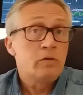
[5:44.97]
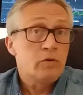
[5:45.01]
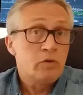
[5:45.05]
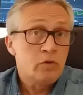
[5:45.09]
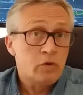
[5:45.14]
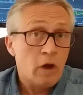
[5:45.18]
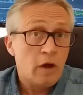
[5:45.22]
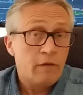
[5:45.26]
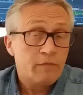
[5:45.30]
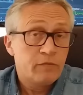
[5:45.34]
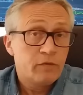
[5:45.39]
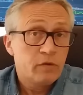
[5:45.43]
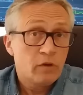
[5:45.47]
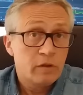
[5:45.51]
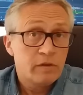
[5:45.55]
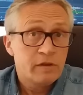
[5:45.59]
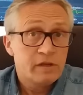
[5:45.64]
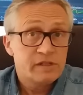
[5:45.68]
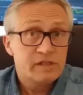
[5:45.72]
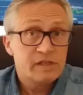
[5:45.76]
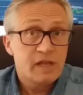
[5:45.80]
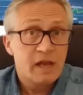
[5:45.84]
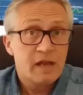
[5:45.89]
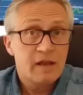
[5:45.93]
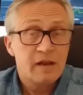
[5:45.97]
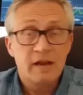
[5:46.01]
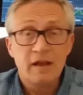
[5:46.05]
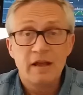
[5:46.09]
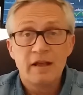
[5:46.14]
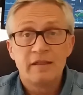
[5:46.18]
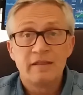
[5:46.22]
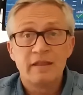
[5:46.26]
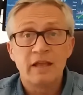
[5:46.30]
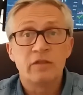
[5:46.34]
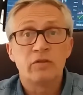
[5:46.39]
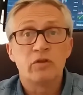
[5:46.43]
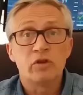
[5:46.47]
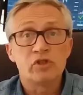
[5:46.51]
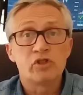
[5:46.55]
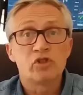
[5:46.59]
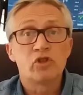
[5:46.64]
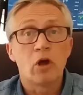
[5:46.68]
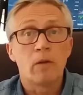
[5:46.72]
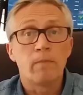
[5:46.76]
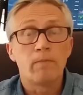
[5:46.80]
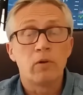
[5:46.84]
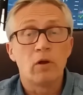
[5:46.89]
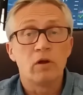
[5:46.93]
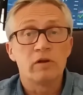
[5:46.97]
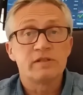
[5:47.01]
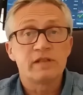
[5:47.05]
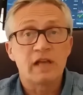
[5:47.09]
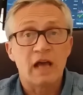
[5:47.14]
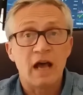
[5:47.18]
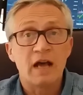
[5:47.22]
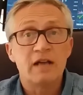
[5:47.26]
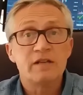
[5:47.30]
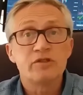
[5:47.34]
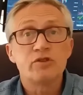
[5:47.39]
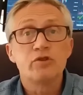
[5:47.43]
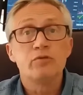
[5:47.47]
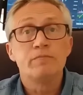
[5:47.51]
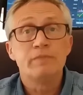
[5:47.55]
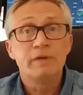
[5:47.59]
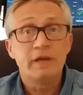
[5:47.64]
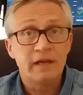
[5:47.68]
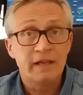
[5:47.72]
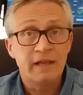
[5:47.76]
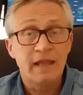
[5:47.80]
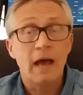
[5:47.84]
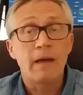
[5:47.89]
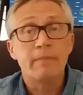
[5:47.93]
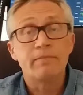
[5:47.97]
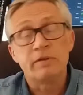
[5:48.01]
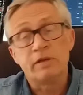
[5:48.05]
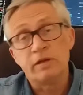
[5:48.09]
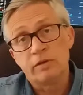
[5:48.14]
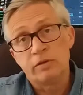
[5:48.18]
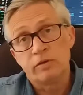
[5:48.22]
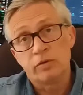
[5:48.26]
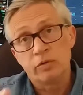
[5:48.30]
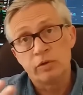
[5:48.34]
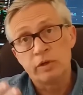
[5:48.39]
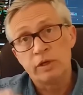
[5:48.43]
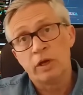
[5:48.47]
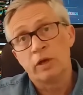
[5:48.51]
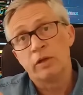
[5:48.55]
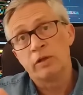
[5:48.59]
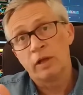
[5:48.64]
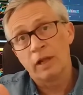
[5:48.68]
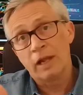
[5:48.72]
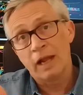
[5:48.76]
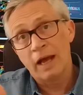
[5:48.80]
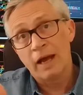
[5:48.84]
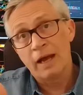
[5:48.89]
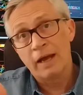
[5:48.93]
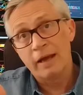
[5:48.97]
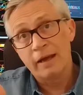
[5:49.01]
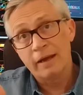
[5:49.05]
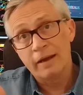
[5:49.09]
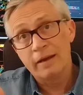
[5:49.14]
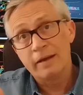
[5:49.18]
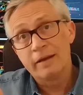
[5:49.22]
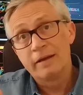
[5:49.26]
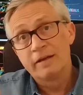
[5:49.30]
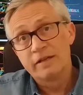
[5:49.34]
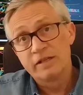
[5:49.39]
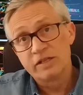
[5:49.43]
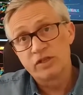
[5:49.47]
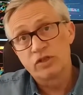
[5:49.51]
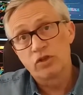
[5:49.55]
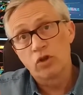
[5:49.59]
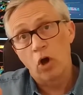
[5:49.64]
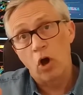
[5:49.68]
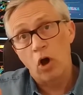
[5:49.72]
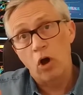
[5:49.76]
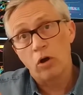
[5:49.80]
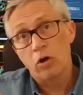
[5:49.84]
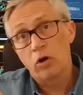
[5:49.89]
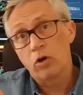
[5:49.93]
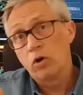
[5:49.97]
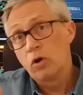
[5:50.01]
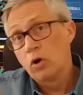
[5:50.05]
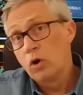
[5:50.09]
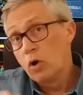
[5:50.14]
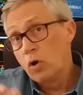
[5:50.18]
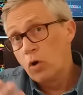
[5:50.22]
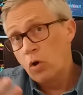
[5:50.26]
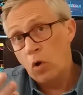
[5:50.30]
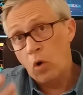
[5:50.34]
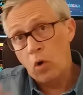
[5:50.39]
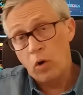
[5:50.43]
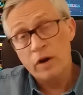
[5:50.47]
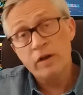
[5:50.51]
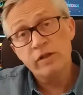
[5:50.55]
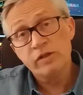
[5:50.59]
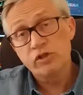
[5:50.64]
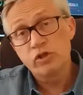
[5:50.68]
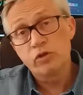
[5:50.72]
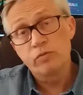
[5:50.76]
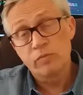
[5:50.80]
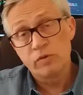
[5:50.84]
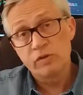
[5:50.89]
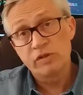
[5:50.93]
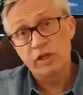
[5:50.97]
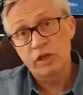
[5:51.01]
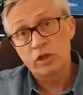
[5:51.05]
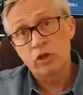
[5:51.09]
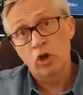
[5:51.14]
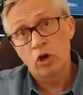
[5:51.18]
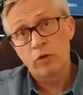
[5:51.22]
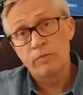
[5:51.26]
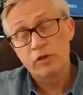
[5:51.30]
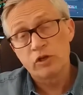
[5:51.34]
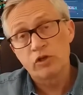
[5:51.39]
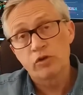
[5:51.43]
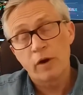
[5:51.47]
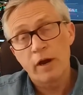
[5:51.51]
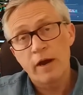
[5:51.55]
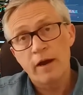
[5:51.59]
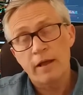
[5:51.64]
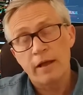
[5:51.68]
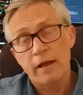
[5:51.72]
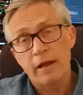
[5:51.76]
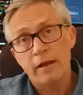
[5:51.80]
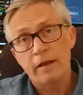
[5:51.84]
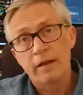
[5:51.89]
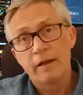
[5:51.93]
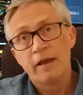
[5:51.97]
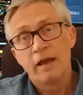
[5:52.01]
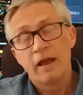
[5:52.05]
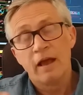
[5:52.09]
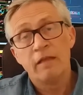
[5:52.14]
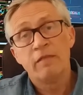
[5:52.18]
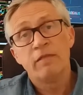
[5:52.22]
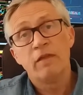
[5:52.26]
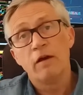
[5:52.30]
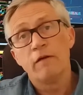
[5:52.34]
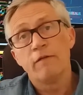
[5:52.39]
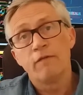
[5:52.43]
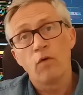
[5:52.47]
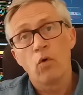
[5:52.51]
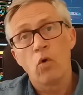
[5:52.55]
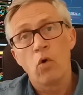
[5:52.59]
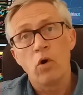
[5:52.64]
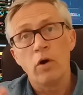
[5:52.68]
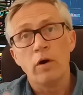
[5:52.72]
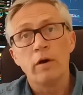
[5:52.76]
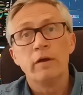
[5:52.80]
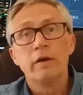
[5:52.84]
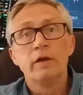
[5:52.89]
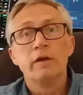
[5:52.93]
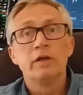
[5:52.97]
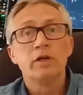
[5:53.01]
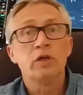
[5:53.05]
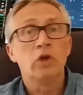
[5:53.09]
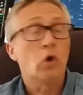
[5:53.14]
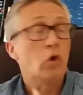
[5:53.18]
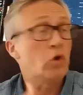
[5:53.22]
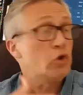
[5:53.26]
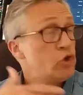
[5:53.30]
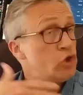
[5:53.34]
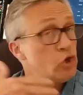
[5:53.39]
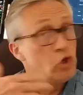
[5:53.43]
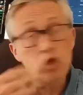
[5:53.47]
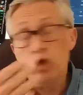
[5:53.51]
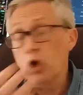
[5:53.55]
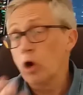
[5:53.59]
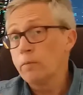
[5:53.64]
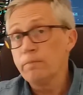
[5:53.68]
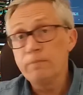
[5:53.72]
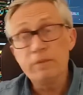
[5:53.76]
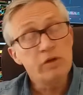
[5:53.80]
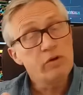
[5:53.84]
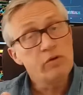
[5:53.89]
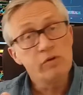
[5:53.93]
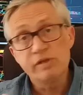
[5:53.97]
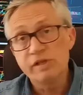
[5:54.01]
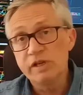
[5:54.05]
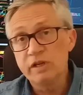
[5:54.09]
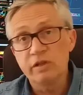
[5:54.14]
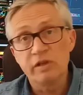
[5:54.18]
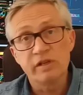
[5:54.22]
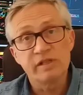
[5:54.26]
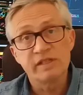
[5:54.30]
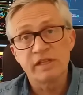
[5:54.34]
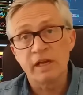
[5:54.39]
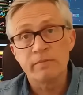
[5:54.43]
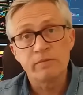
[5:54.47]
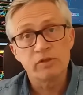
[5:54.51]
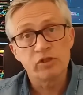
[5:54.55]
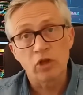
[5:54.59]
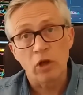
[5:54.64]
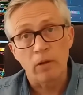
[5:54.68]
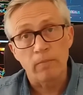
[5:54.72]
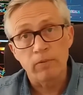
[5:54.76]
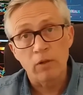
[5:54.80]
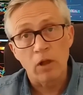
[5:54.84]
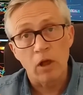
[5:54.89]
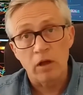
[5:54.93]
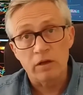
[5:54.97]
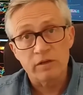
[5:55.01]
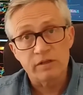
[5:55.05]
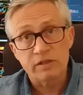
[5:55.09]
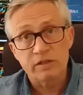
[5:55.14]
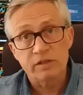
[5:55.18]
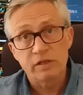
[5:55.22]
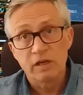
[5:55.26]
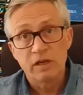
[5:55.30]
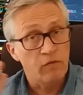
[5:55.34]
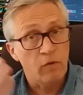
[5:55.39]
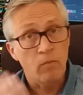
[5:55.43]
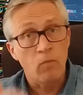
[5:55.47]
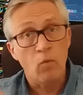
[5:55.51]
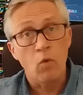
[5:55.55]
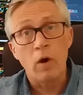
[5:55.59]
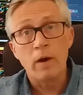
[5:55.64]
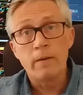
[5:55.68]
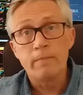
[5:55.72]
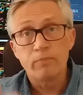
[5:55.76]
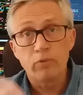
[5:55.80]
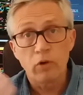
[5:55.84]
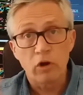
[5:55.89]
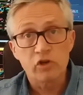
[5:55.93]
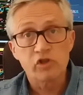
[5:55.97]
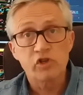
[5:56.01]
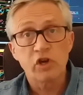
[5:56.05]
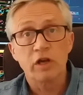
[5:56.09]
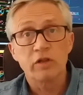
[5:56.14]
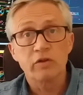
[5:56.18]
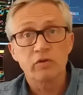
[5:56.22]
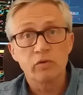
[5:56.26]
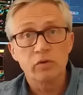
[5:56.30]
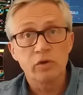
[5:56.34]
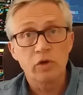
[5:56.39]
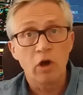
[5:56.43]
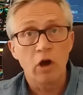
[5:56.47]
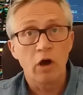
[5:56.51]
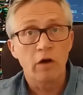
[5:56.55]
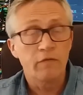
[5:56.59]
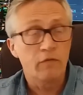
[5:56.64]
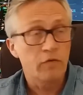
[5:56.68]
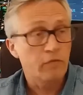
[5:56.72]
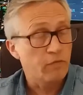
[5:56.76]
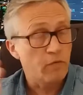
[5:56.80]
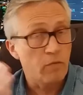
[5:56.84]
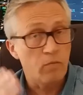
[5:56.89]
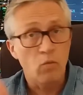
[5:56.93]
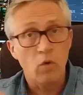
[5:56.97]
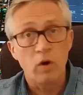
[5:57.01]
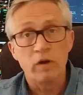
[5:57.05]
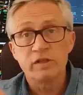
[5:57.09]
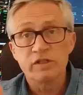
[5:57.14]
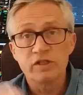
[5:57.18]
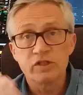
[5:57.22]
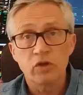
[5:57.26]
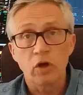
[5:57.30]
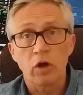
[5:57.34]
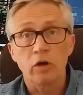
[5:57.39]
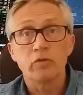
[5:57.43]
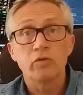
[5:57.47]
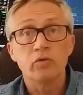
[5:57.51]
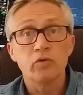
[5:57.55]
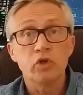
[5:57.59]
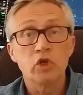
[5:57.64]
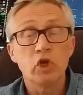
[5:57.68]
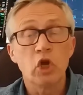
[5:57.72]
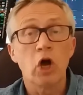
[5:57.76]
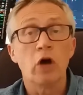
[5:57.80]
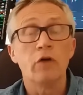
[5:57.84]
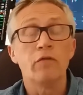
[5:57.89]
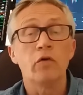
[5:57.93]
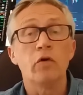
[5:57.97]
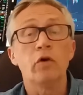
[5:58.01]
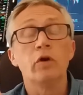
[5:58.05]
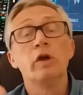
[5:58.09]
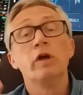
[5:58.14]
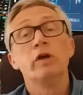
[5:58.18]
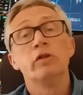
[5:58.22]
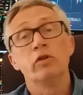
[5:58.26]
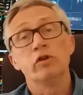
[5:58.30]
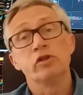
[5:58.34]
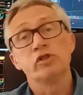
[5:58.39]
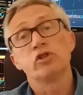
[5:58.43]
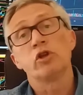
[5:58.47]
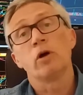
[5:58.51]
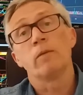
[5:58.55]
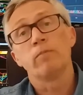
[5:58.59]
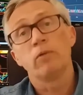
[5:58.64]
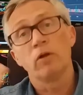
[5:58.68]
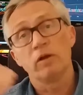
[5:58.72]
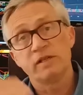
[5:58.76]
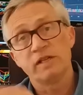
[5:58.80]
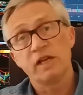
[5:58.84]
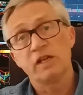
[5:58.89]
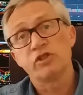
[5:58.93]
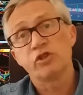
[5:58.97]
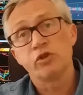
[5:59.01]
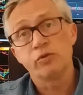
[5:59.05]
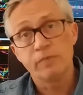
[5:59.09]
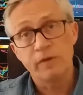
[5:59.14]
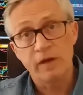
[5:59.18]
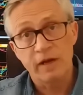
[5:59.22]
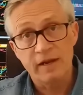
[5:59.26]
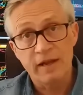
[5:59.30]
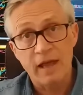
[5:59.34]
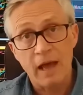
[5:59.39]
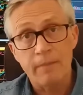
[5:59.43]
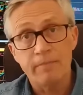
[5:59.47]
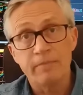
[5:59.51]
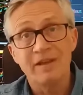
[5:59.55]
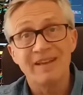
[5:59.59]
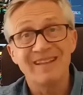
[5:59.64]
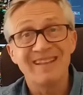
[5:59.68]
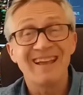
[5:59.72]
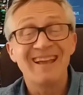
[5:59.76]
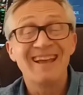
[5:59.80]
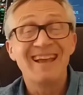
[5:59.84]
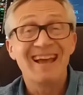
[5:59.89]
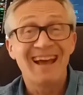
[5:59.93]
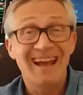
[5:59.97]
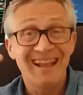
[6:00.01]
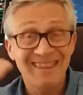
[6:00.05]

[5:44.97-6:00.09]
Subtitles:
you have to understand that the stop loss has to be adapted to the underlying stock or instrument that you're going to be trading. And therefore, you can't be using the same stop loss from one project to the other, from one stock to the other. The stop loss has to be adapted